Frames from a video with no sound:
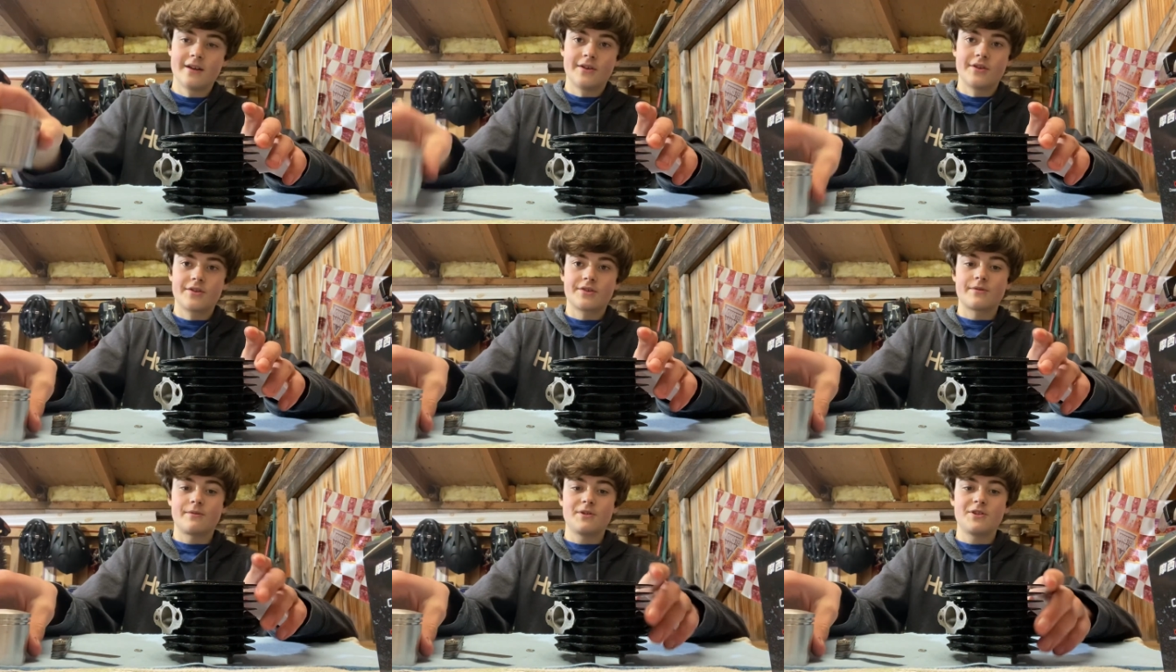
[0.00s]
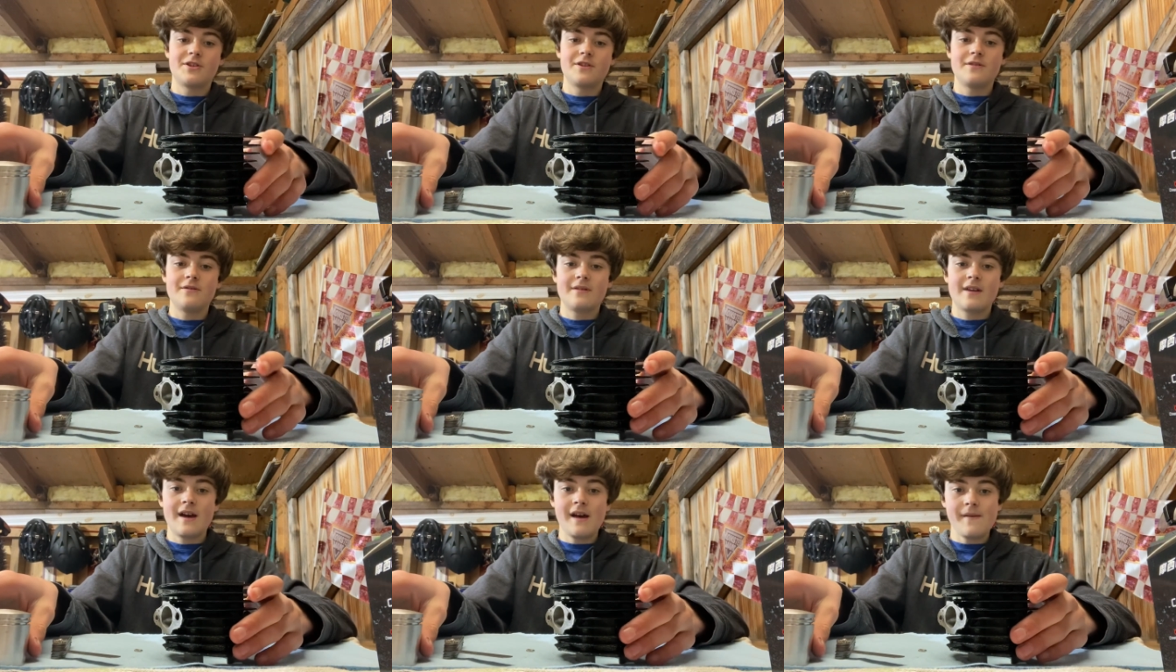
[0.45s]
So once you
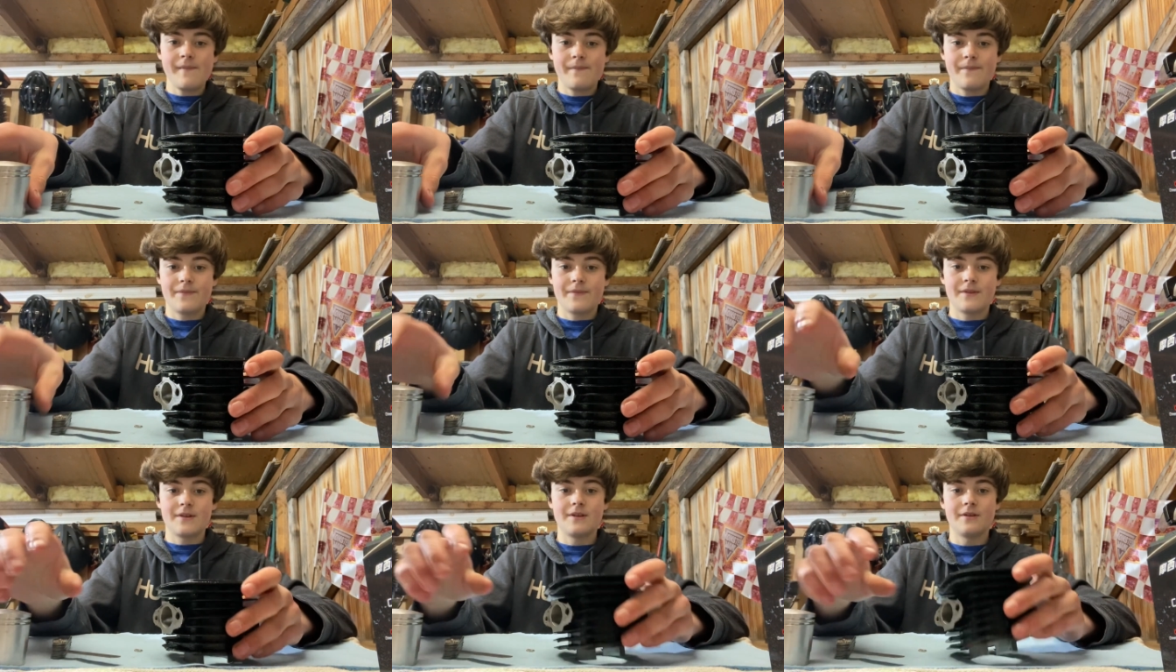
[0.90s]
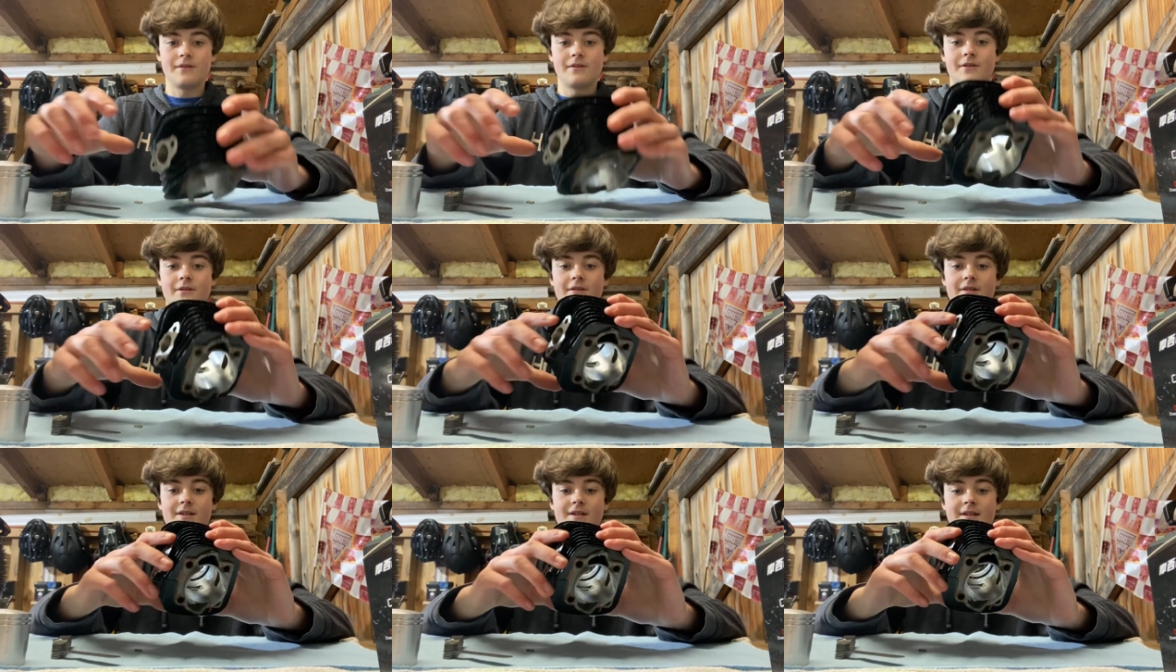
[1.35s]
do that, you'll
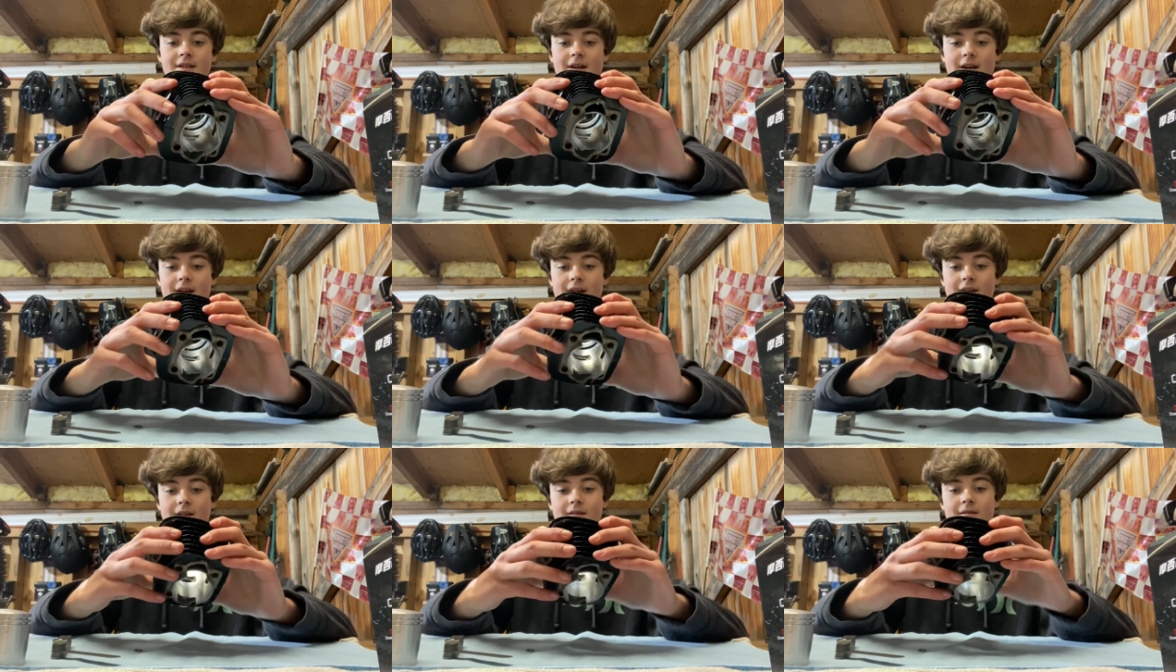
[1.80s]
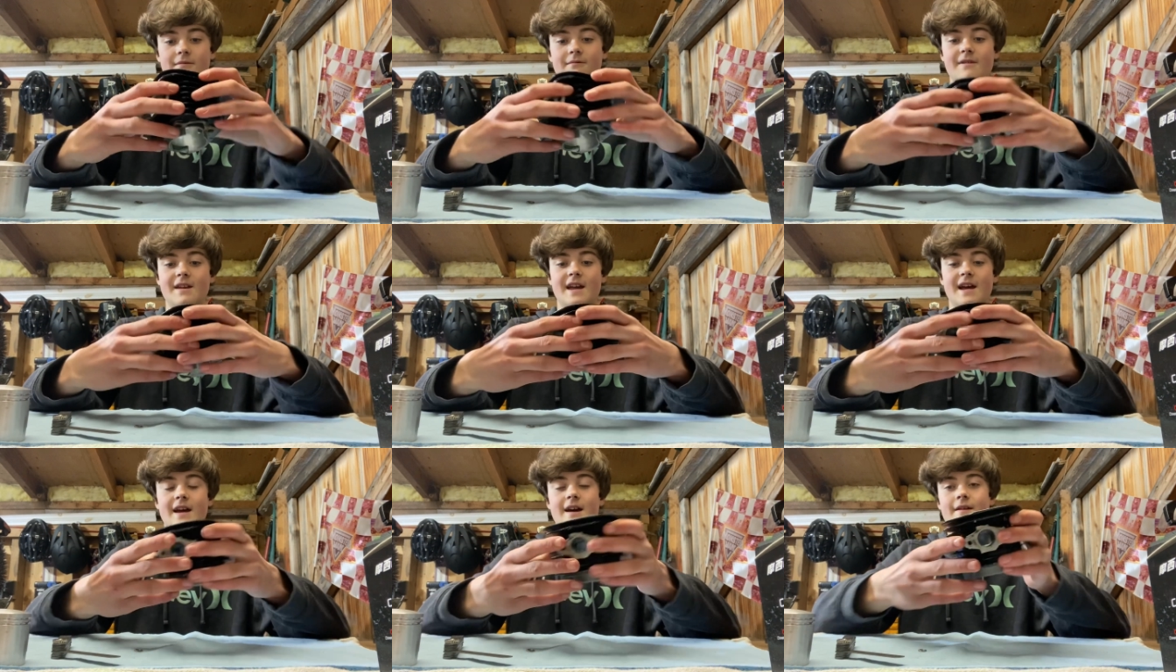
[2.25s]
notice that
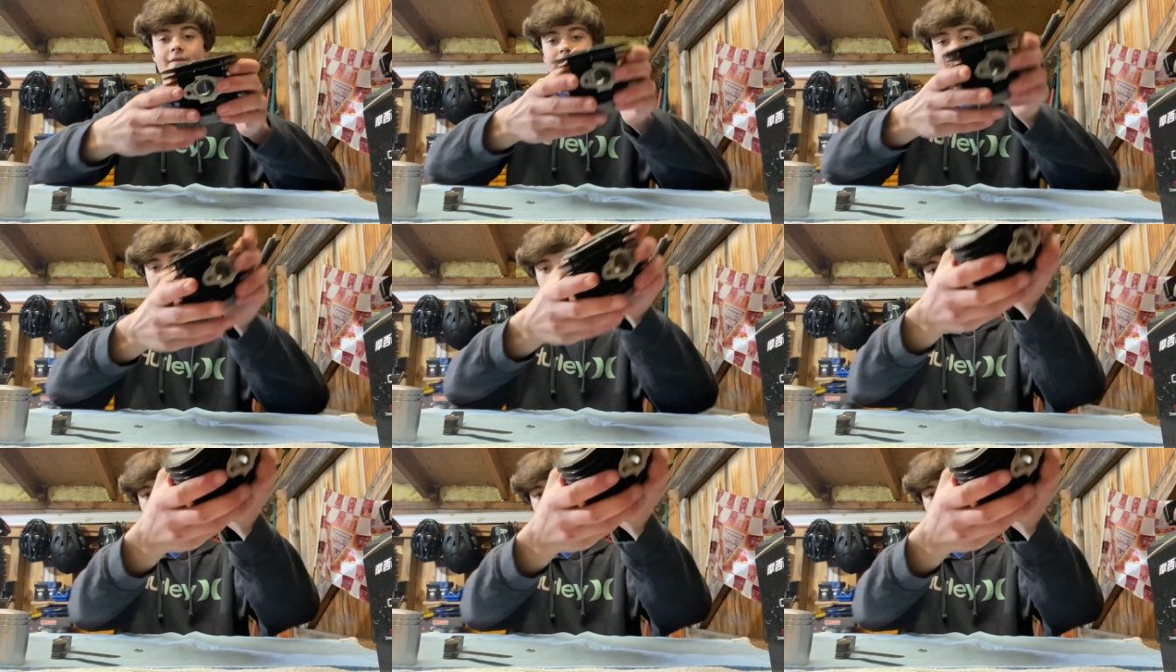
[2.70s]
we have a